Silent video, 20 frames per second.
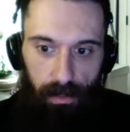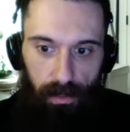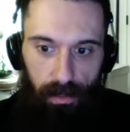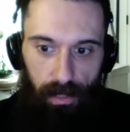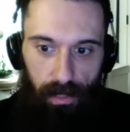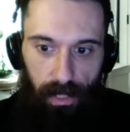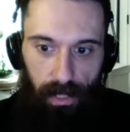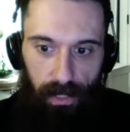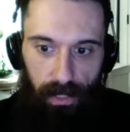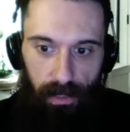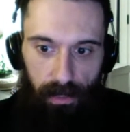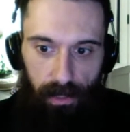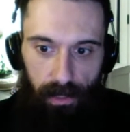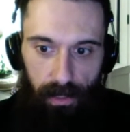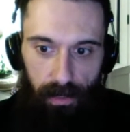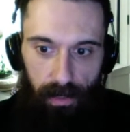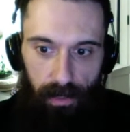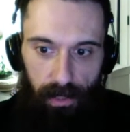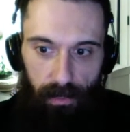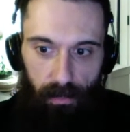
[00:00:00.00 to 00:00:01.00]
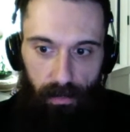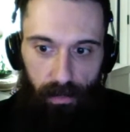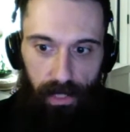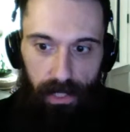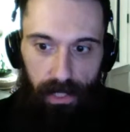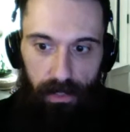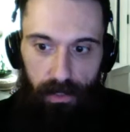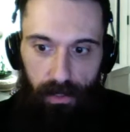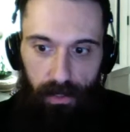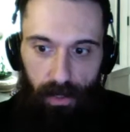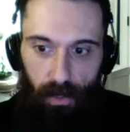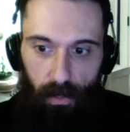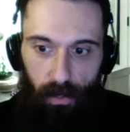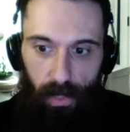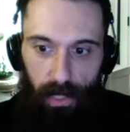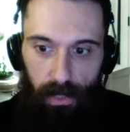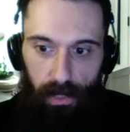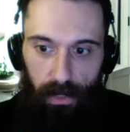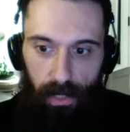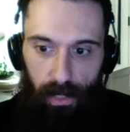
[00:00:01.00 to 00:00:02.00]
and it reads so
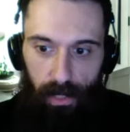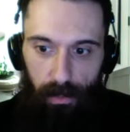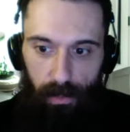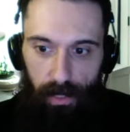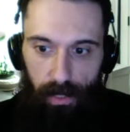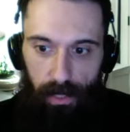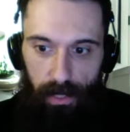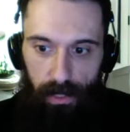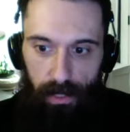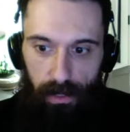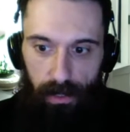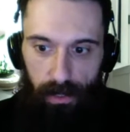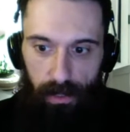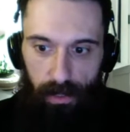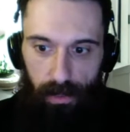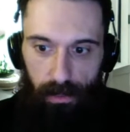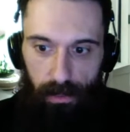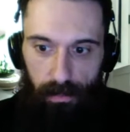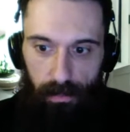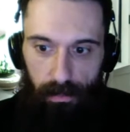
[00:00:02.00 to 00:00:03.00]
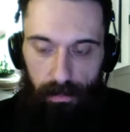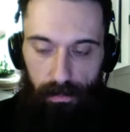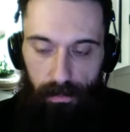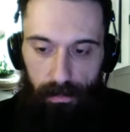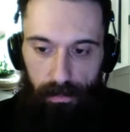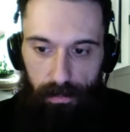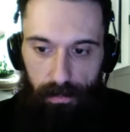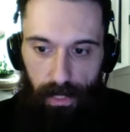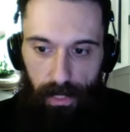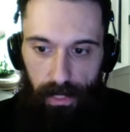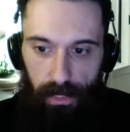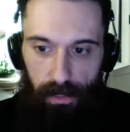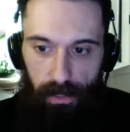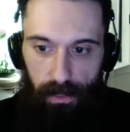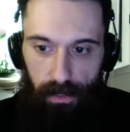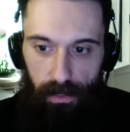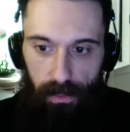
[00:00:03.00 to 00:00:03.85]
well that way, like